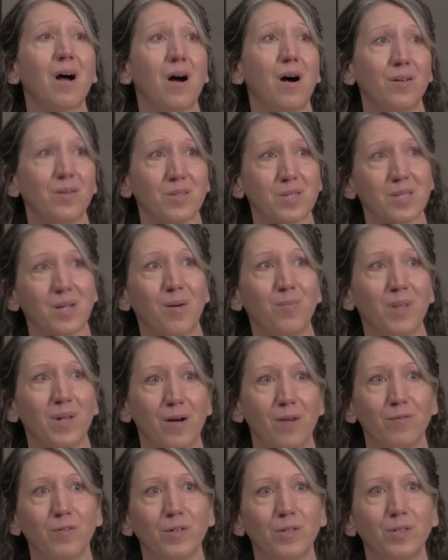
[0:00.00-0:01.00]
on some
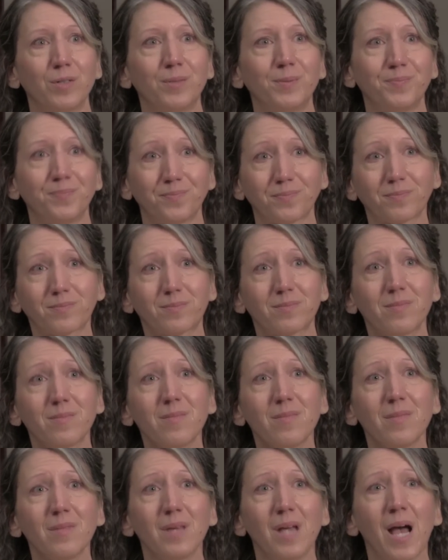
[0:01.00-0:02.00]
level,
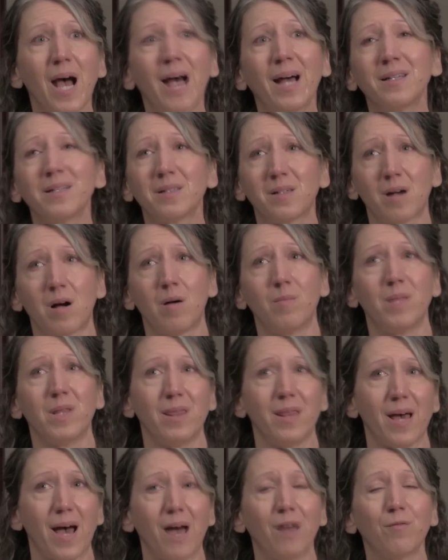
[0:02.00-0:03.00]
hadn't come
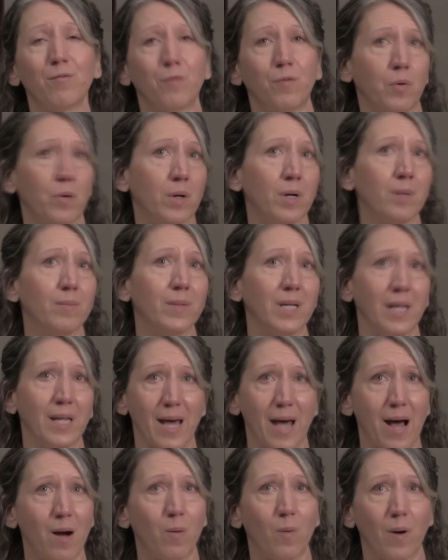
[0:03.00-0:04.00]
in that form, in
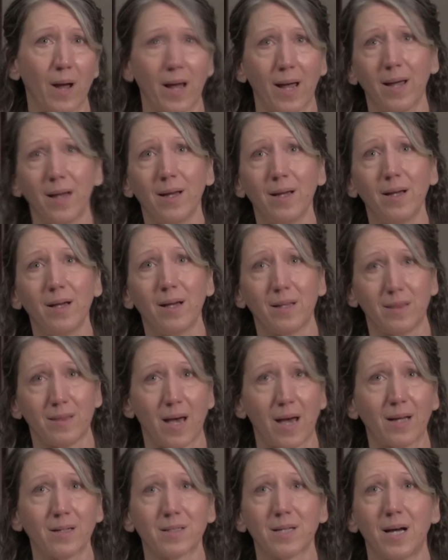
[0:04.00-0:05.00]
that way, at
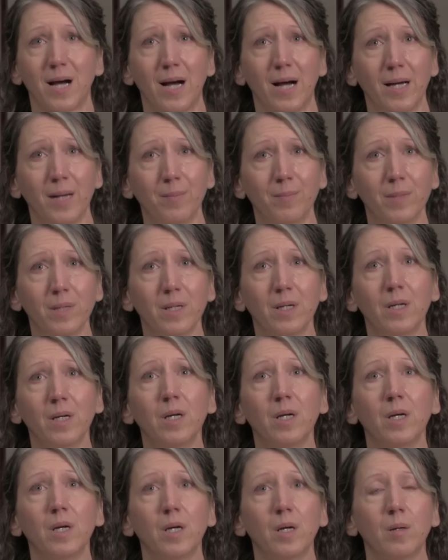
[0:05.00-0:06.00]
that time.
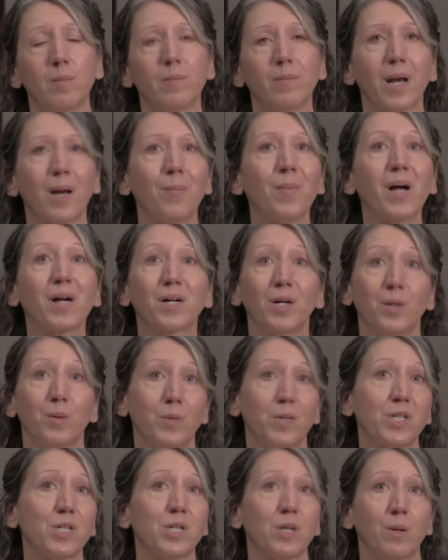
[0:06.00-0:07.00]
But I'm not going to
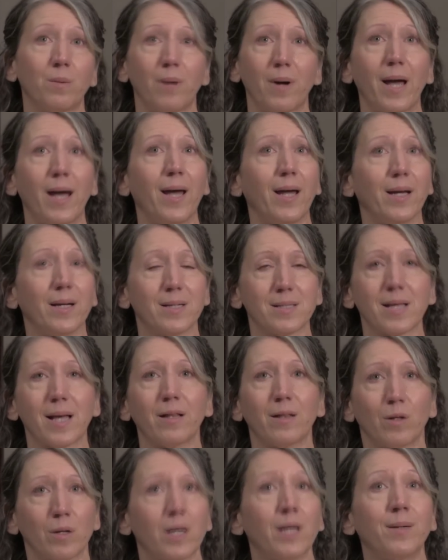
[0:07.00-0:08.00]
wish it away, because
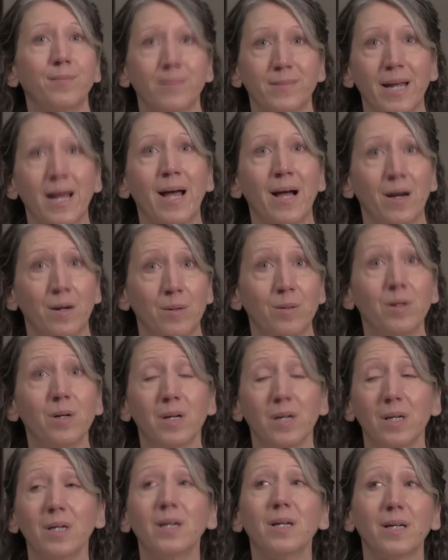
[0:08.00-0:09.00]
I look at him now,
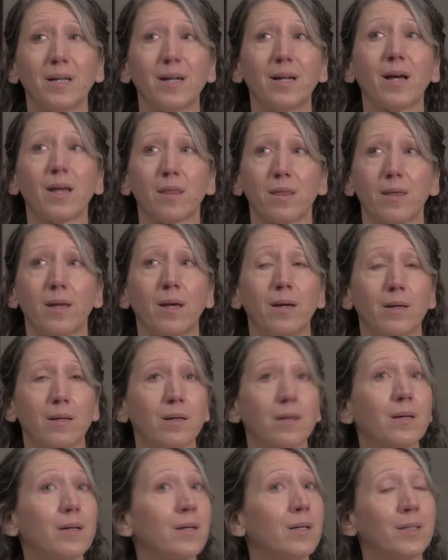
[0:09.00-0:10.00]
and I
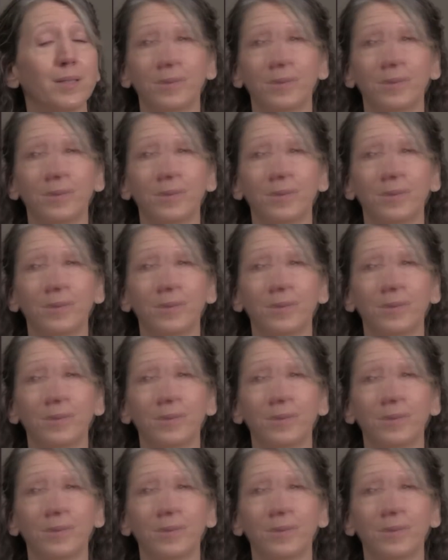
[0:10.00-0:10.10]
think,